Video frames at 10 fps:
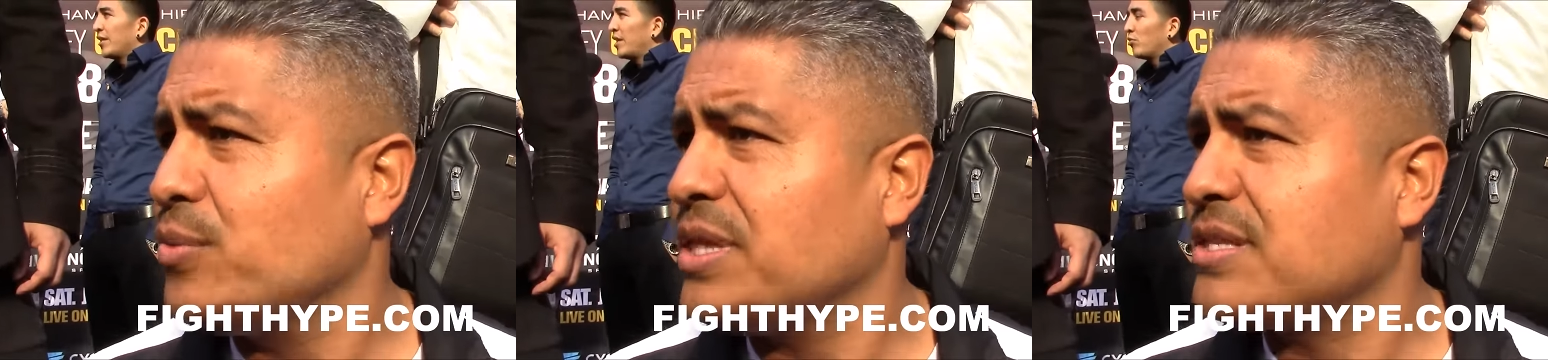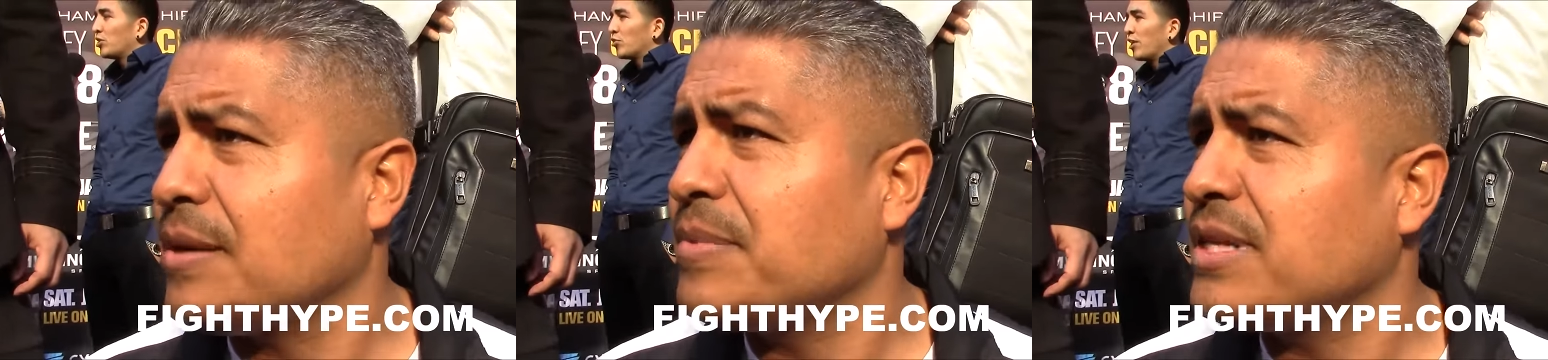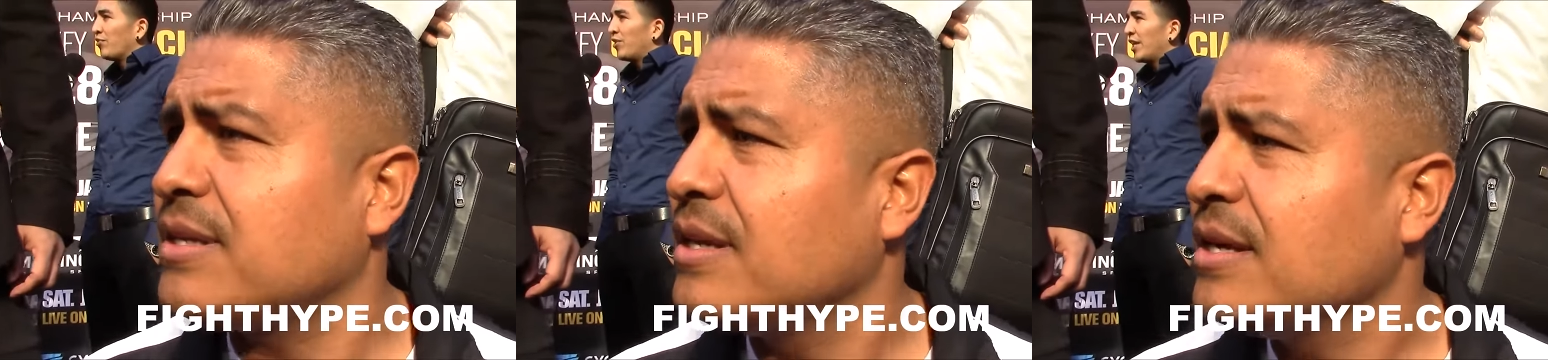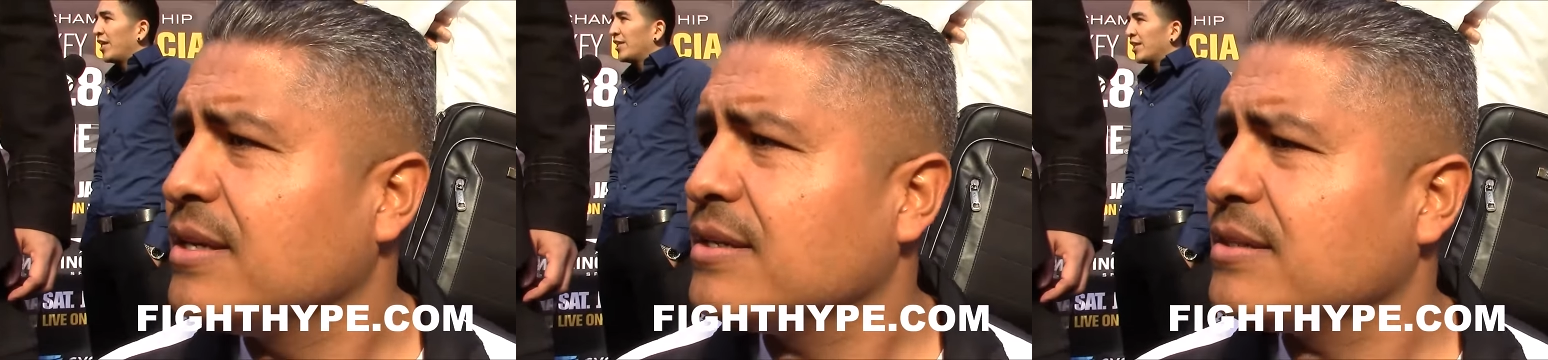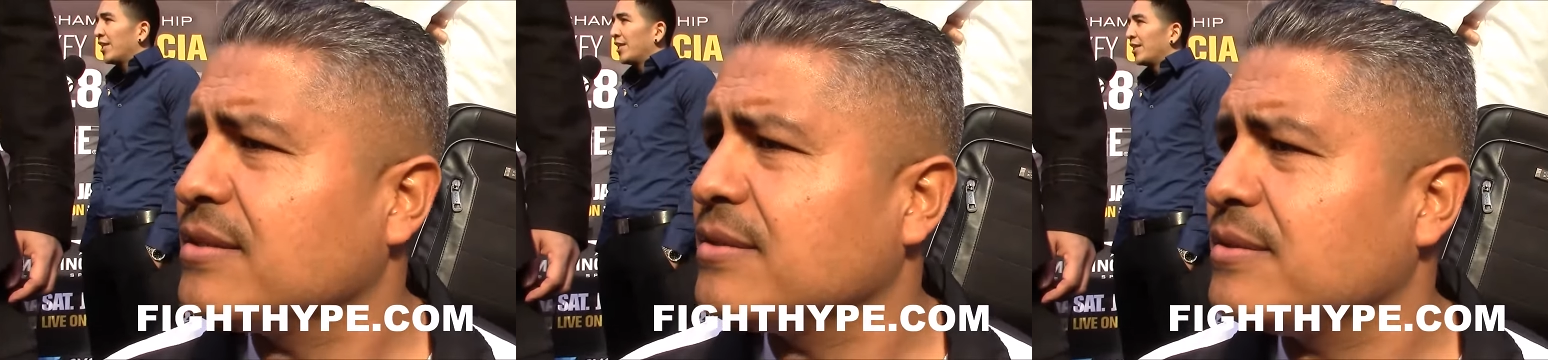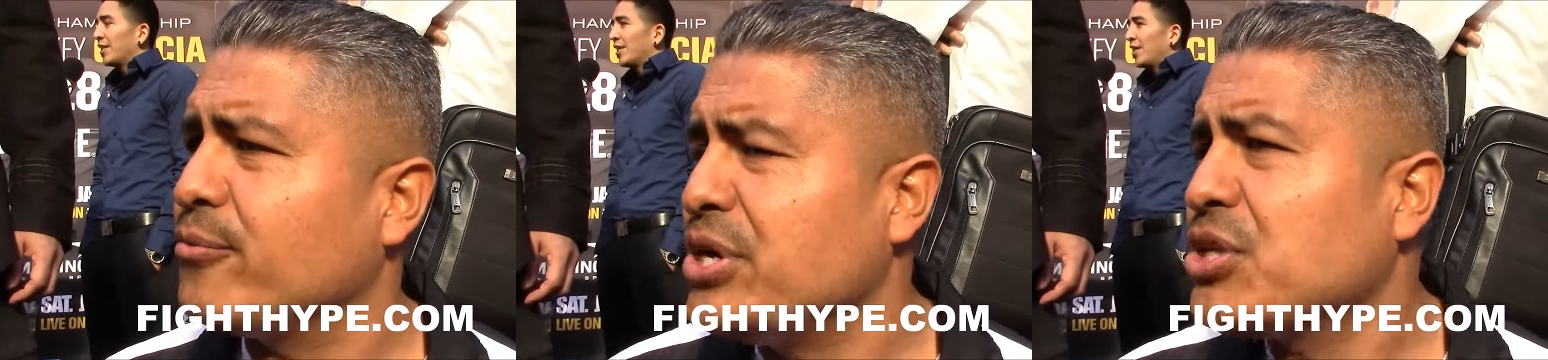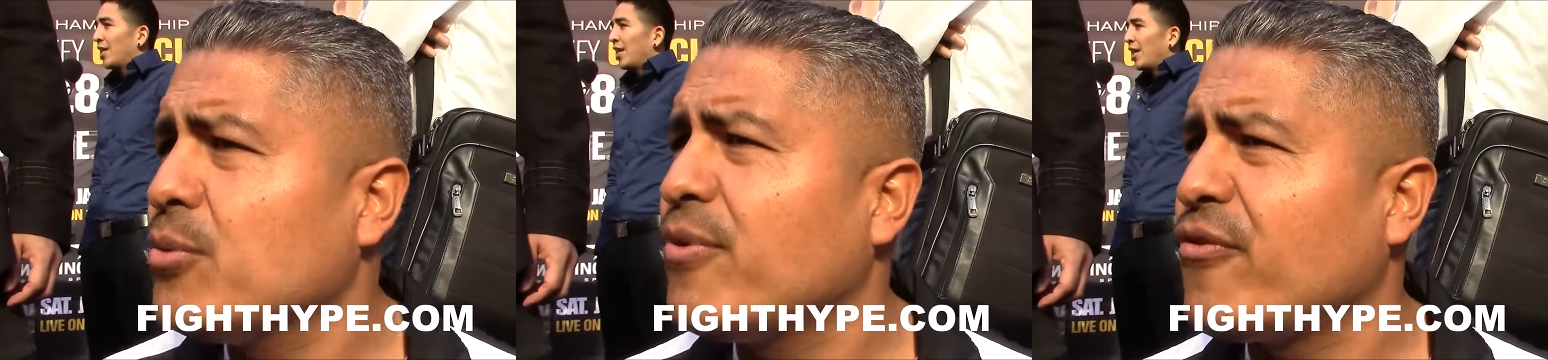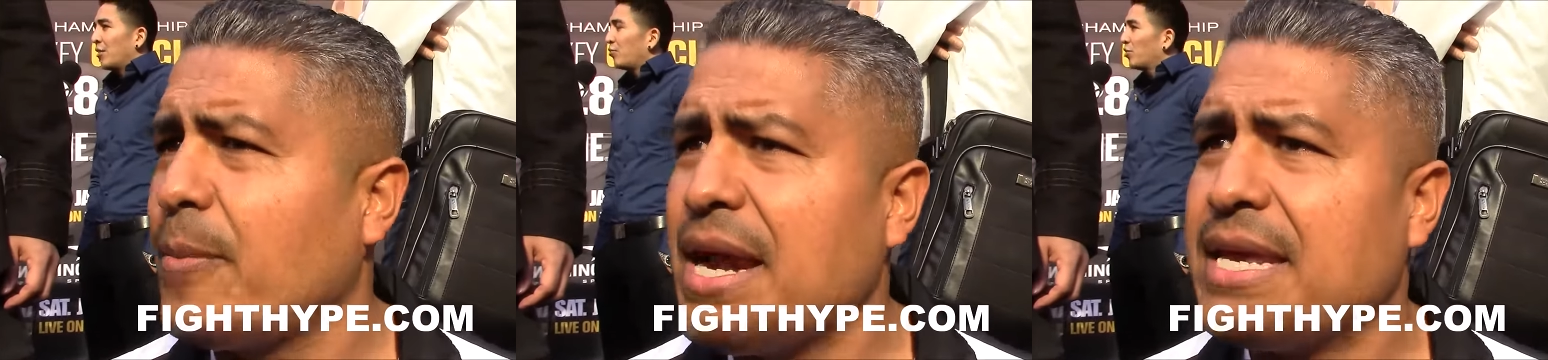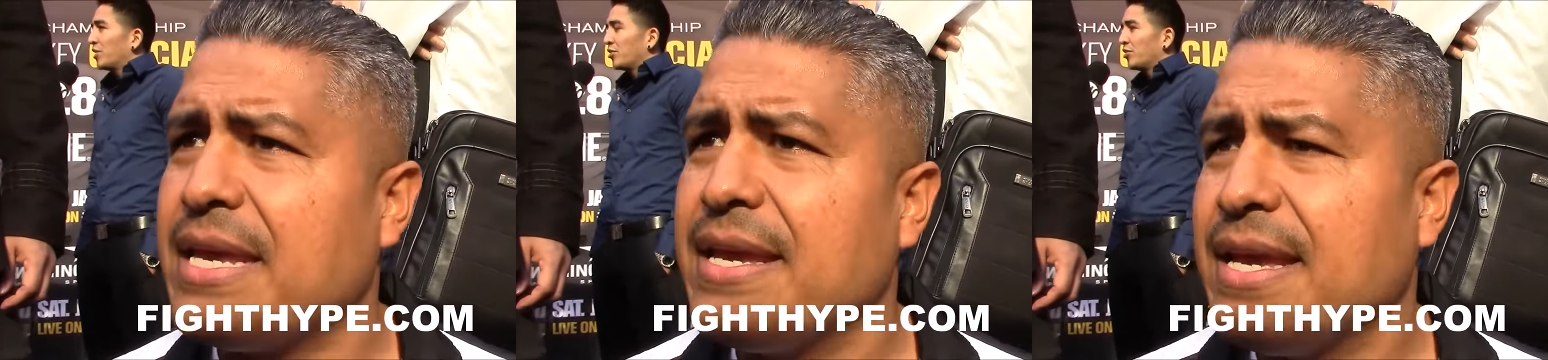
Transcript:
Speaker 1: with something reasonable for Mikey.